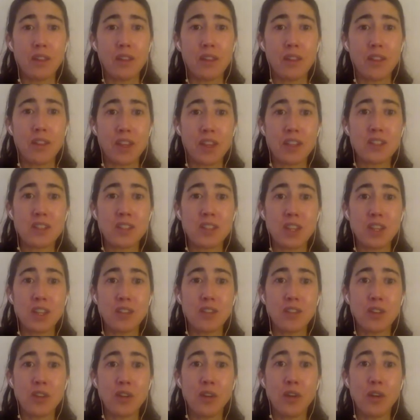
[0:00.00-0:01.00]
things like
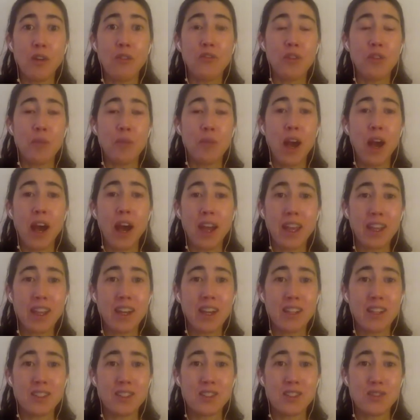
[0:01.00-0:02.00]
to go from high
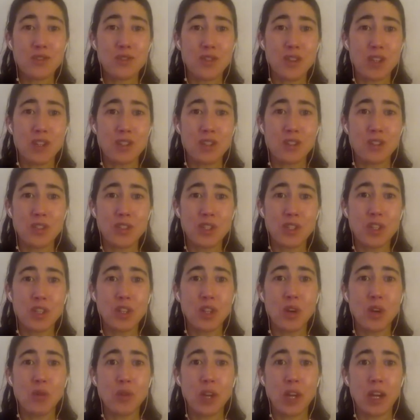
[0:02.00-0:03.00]
concentrations to
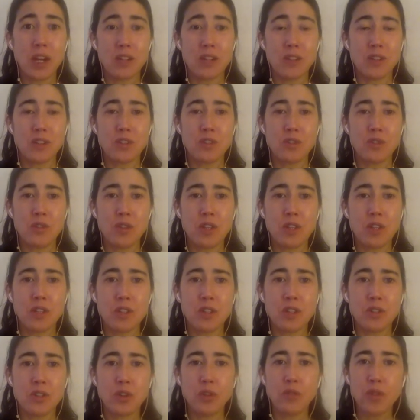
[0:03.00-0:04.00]
low concentration.
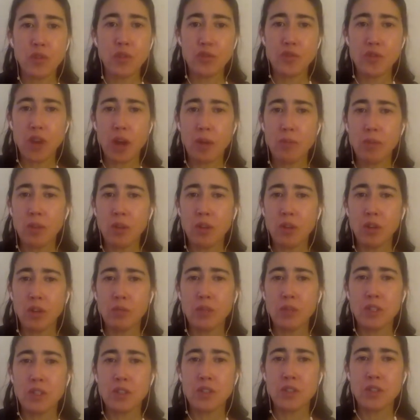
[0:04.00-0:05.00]
So if you drop a little
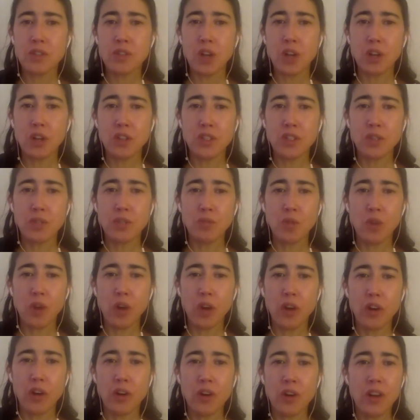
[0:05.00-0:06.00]
bit of salt in
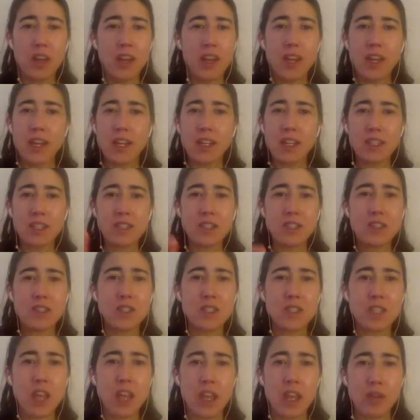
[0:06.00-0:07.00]
water, it doesn't
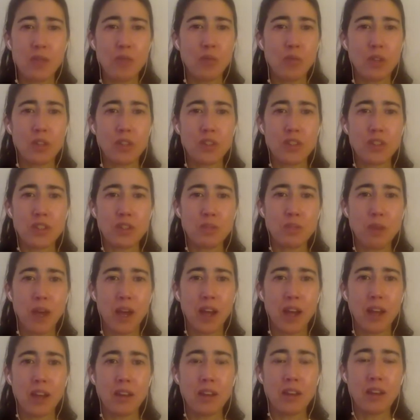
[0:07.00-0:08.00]
stay in one
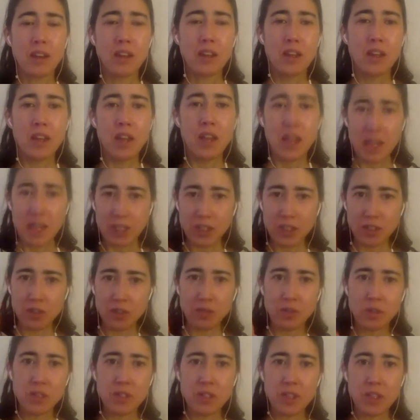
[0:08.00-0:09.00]
spot. As
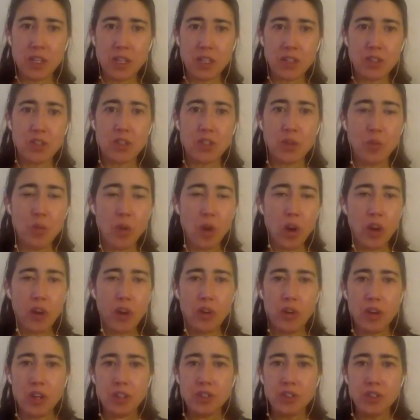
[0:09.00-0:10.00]
soon as it hits the
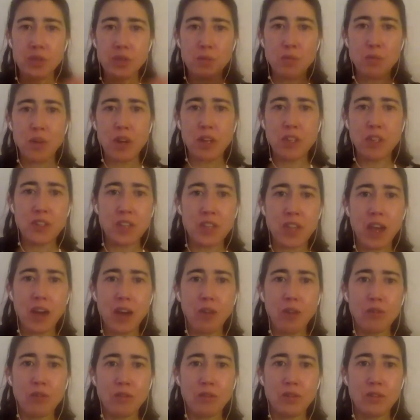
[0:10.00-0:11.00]
water, it spreads
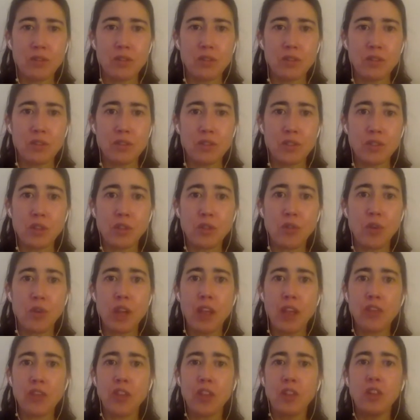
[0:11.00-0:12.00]
out to
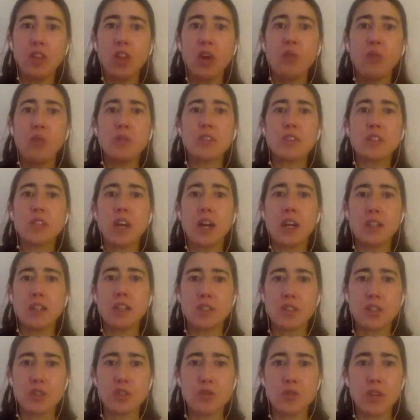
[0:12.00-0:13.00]
create the lowest
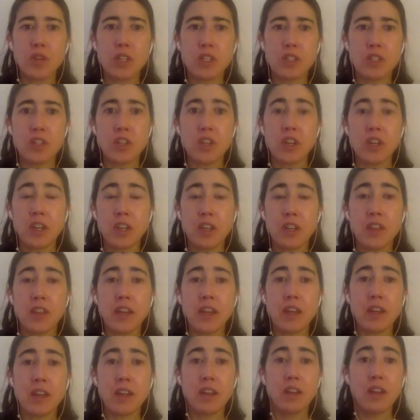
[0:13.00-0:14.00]
concentration in
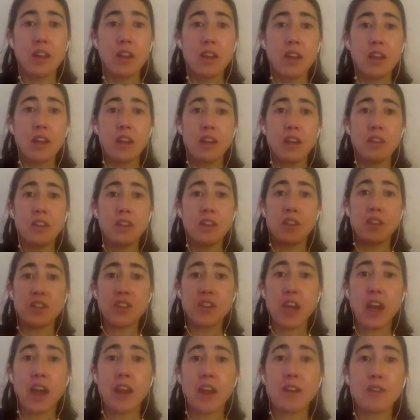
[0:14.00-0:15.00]
the
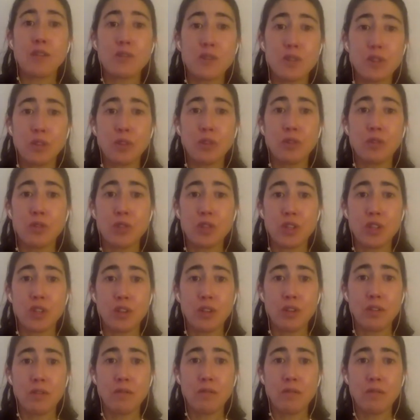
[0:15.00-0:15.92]
entire solution.